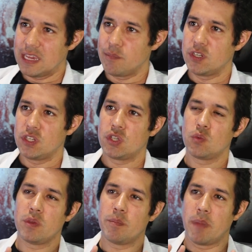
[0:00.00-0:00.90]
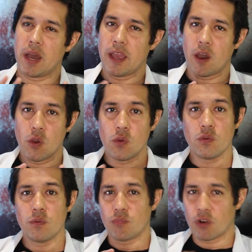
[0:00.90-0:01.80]
image with my
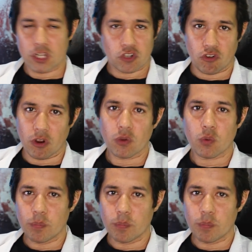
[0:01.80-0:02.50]
own brushstroke,